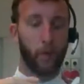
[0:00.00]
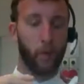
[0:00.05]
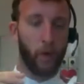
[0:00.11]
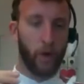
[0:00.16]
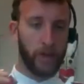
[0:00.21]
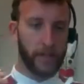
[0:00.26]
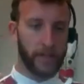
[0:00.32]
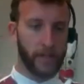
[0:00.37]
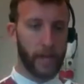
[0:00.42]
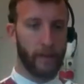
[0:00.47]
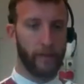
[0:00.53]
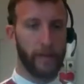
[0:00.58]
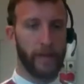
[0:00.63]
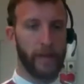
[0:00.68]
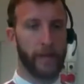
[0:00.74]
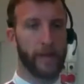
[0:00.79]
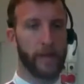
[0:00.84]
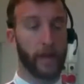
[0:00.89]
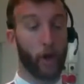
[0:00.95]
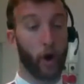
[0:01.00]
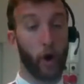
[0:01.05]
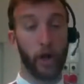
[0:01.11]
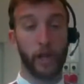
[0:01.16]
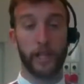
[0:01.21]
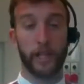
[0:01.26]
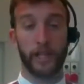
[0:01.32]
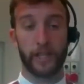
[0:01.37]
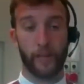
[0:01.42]
The wall is going to be the
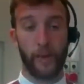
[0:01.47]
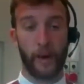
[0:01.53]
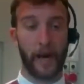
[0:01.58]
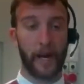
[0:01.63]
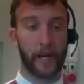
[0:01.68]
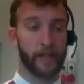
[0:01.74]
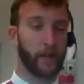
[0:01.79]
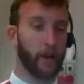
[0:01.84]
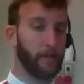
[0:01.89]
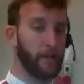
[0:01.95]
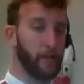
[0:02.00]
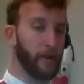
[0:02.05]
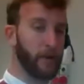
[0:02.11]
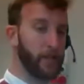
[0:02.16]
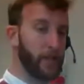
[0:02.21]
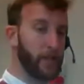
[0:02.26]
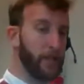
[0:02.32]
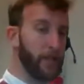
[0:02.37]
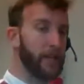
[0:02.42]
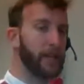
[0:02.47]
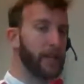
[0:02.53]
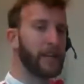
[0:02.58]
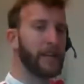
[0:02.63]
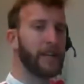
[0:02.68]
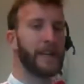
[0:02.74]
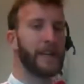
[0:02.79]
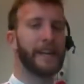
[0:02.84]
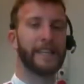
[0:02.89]
coldest part of the machine.
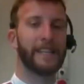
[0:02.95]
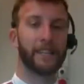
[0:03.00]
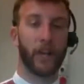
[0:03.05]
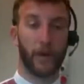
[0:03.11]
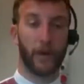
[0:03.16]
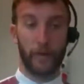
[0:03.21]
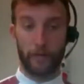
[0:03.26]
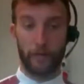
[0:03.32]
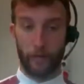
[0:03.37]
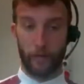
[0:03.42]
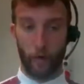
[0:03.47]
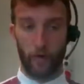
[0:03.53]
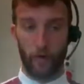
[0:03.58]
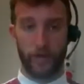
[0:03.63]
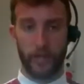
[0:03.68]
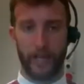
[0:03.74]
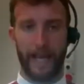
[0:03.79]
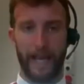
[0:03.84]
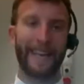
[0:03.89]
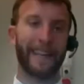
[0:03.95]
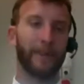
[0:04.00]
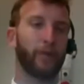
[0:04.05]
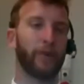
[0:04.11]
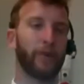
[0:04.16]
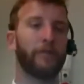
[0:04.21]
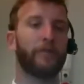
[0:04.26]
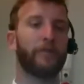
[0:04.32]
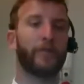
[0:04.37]
It's going to be frozen, and it
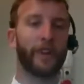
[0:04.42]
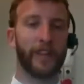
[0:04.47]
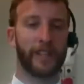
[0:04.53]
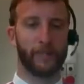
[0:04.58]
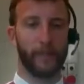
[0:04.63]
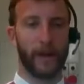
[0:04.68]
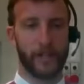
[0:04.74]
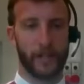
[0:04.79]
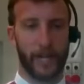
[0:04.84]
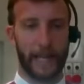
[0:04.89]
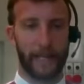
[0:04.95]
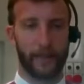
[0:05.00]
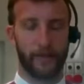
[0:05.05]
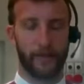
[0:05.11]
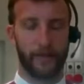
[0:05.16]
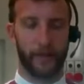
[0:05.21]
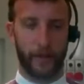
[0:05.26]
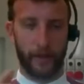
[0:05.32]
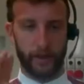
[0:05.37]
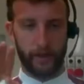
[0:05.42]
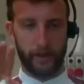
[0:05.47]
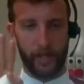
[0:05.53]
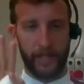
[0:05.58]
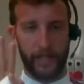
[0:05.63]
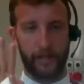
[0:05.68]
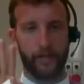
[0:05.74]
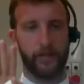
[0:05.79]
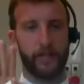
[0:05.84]
will freeze my gelato. So the
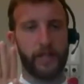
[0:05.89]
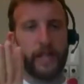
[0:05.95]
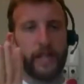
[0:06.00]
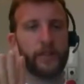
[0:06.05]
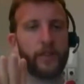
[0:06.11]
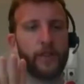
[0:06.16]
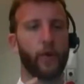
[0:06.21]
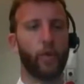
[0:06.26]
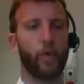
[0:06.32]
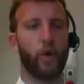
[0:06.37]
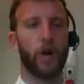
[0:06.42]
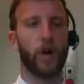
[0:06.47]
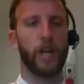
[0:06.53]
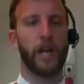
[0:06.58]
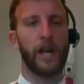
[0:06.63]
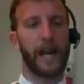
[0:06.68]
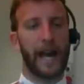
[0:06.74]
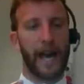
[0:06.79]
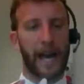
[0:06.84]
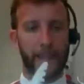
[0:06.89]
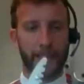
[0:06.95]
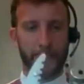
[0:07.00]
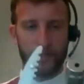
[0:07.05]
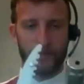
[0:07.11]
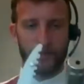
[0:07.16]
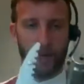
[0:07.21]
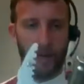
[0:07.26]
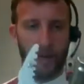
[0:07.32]
gelato stays on the wall, and
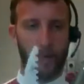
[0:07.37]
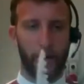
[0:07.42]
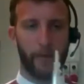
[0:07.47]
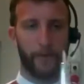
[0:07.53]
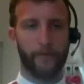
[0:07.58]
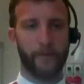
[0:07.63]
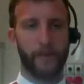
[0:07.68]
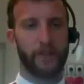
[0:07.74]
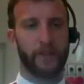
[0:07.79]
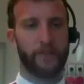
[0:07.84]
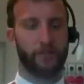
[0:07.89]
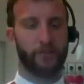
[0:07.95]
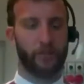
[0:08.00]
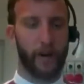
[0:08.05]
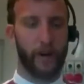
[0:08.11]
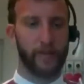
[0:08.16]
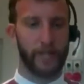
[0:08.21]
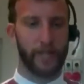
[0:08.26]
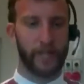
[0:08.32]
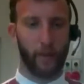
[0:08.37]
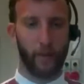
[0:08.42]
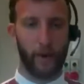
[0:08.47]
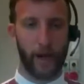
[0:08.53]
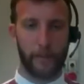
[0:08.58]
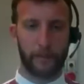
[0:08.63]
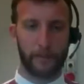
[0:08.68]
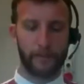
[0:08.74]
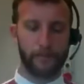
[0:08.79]
the scraper scrapes it
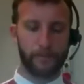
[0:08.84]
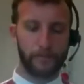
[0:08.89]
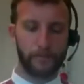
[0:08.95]
away.